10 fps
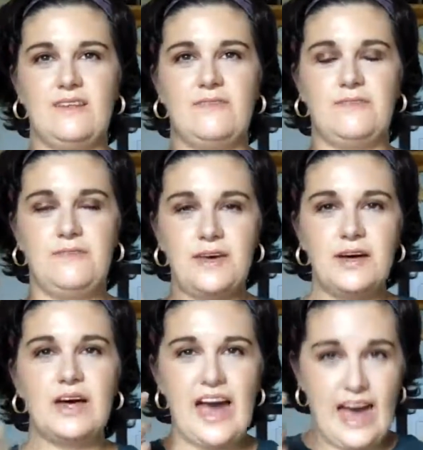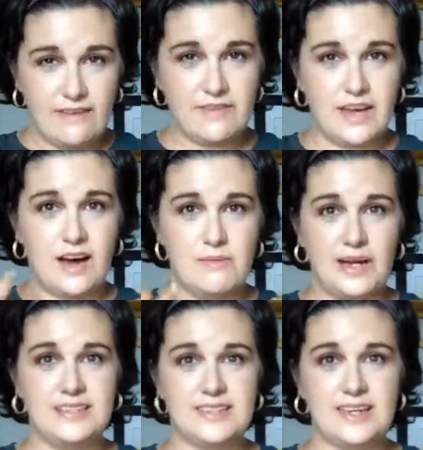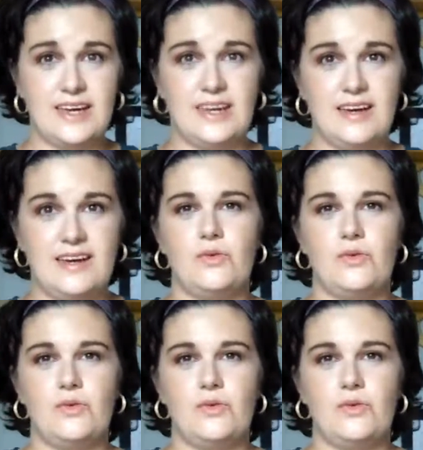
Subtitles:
feel heavy on my skin.